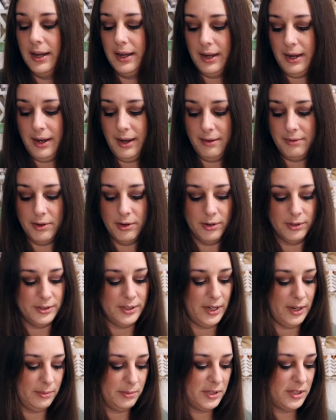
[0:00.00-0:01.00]
I have a hard
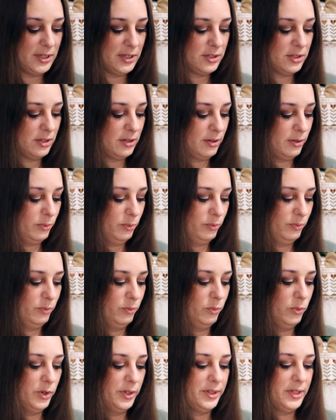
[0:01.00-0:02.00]
time stitching on
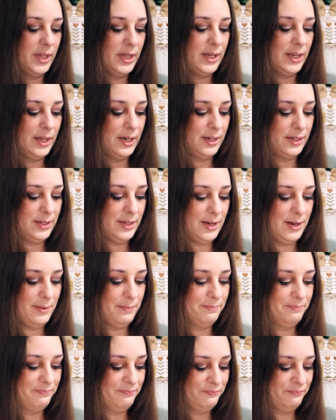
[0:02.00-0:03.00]
one thing at a time.